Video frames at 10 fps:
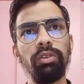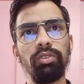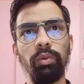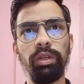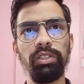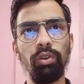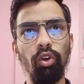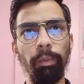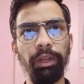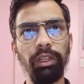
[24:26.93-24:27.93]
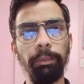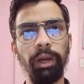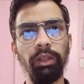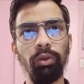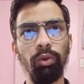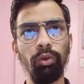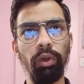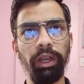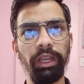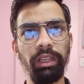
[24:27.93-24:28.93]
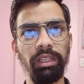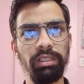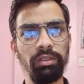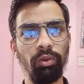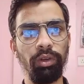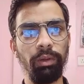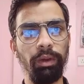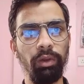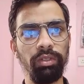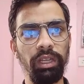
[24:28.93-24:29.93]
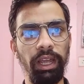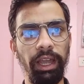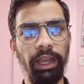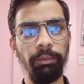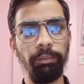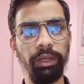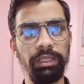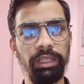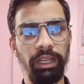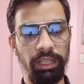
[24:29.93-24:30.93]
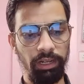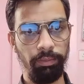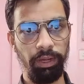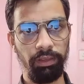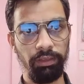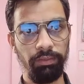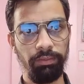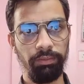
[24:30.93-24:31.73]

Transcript: So once you copy the path, go to again this Sony browser and paste here that path,